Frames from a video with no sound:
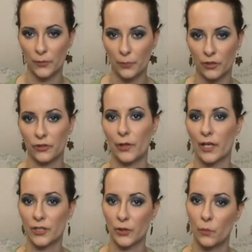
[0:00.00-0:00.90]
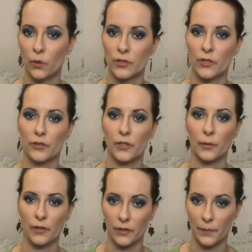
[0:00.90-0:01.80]
product you actually want on
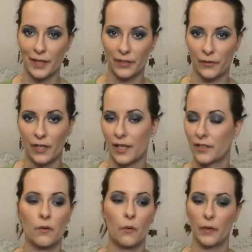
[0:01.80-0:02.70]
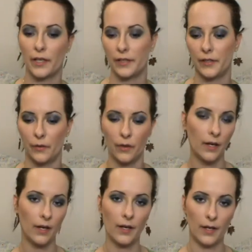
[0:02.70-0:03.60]
the back of your hand or in your
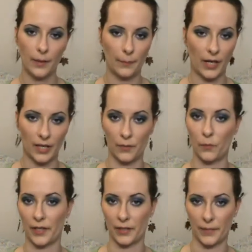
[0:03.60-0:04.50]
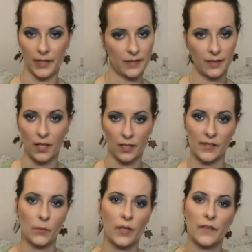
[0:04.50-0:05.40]
palette where you mix
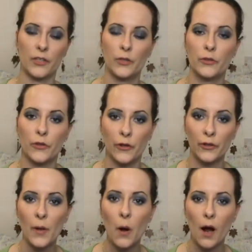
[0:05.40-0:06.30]
colours or whatever you do.